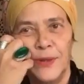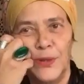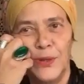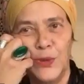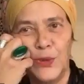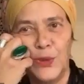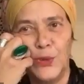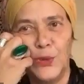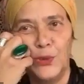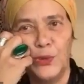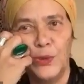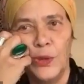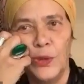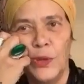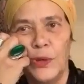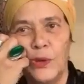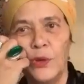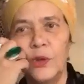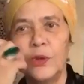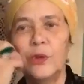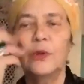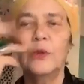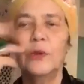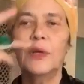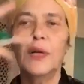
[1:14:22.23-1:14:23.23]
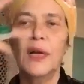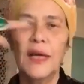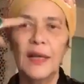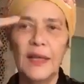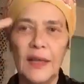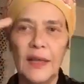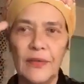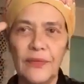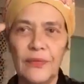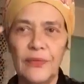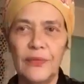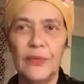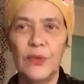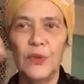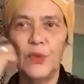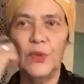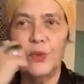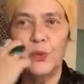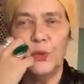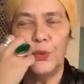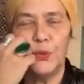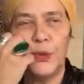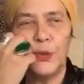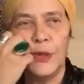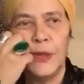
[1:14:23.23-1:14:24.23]
you know, or I have, you
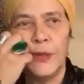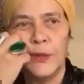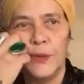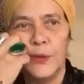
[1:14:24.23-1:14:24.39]
know,